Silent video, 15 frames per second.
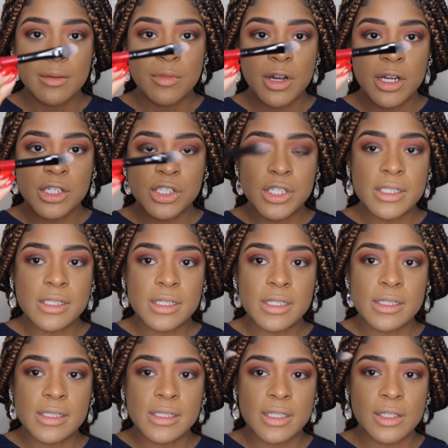Brush, it's a
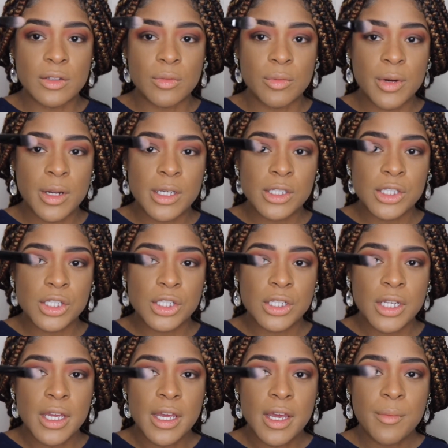concealer brush,
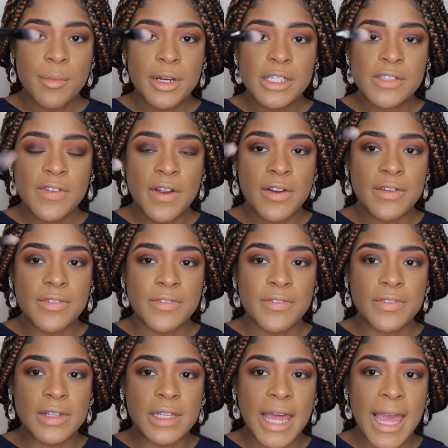but it's very
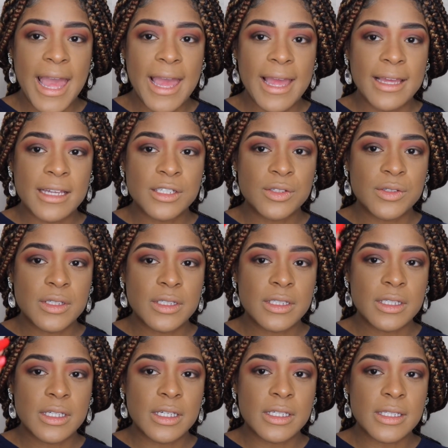flat. As you can
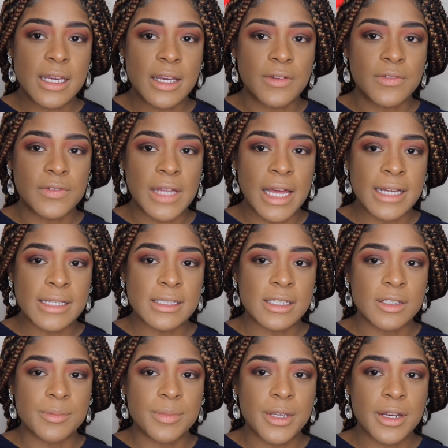see, it's like a flat
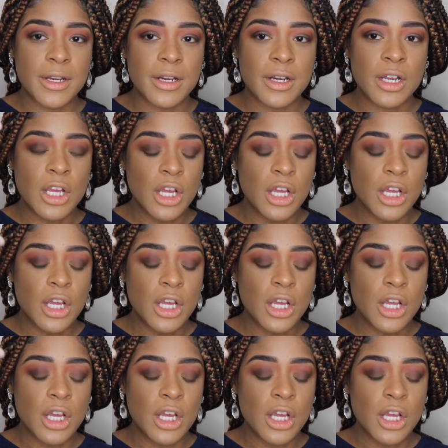tip here.